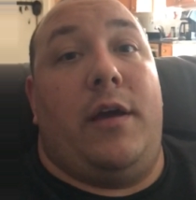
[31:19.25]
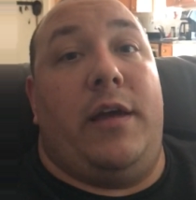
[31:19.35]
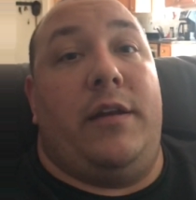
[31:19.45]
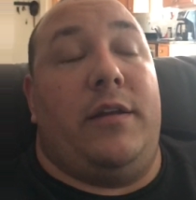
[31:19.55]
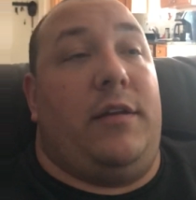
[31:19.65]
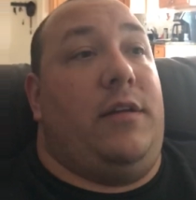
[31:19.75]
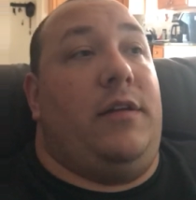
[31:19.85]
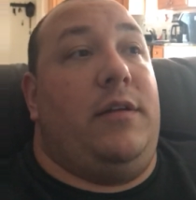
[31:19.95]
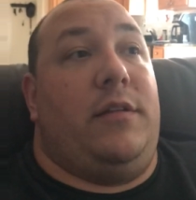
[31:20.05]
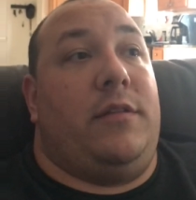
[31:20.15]
And
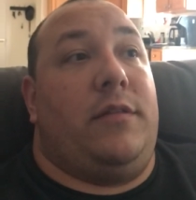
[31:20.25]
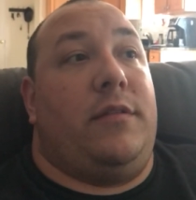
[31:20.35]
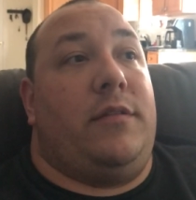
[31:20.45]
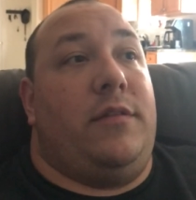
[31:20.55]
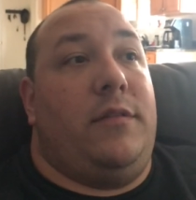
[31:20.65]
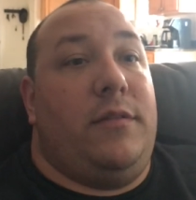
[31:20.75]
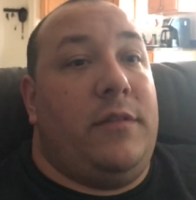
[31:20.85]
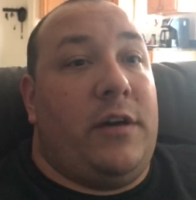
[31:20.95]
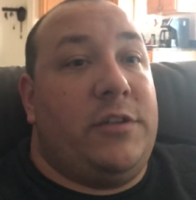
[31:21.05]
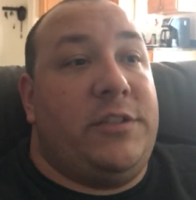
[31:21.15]

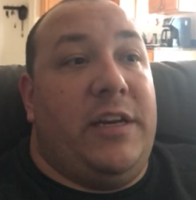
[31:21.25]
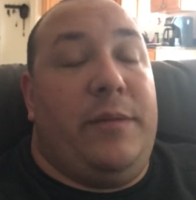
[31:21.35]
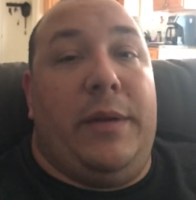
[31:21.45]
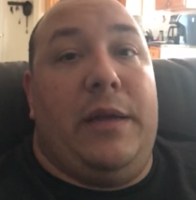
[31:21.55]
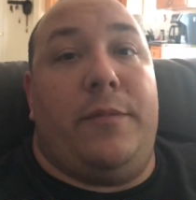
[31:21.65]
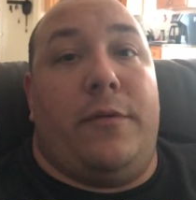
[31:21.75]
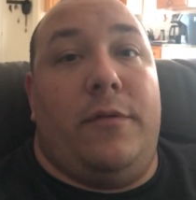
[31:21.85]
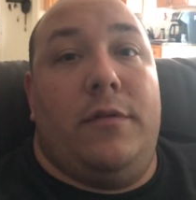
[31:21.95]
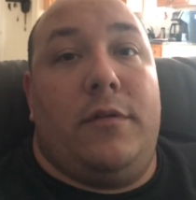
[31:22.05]
they're shitty people.